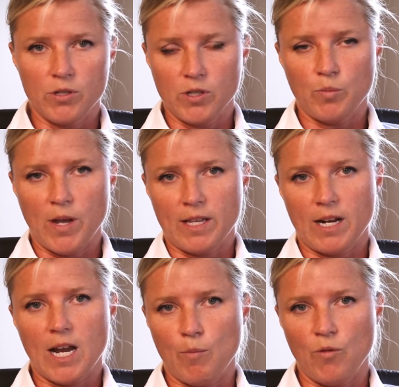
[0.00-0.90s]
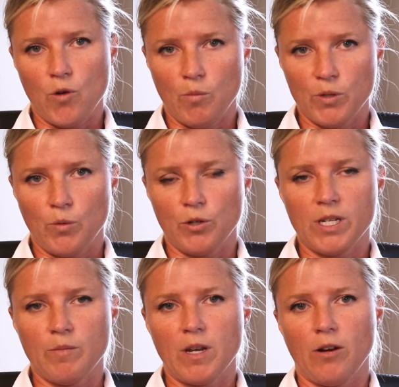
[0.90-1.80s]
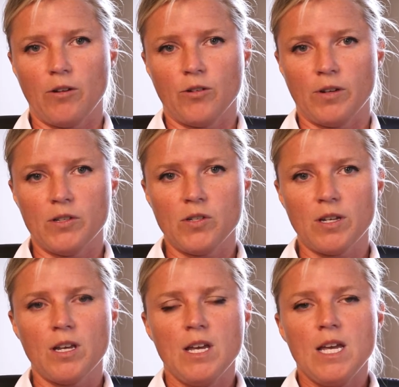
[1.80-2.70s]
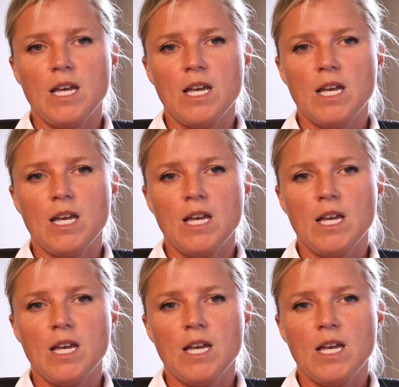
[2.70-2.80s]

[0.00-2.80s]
is displaying that high performance work team characteristic,